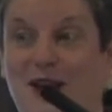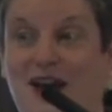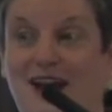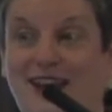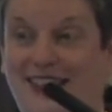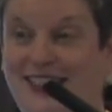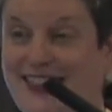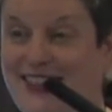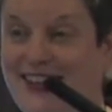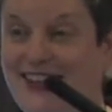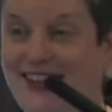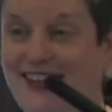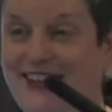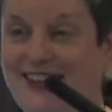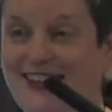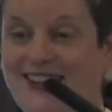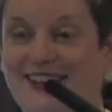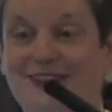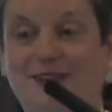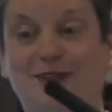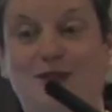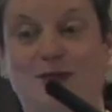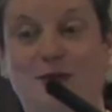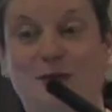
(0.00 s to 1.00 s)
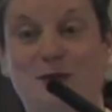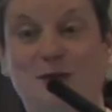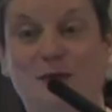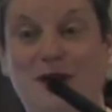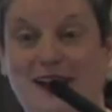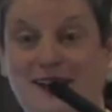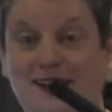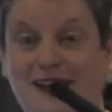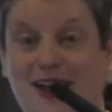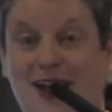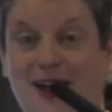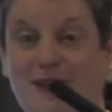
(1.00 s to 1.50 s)
I think, in this room
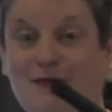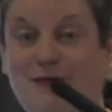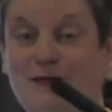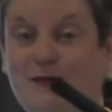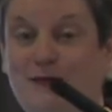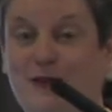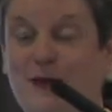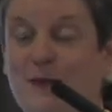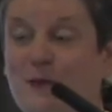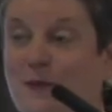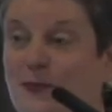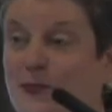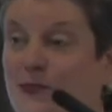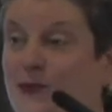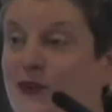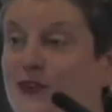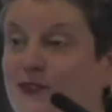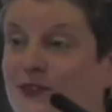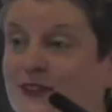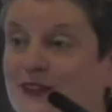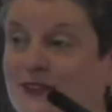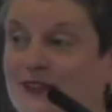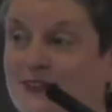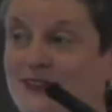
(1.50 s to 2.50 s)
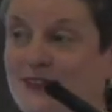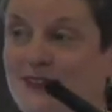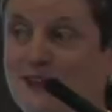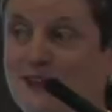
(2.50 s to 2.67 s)
might have from previous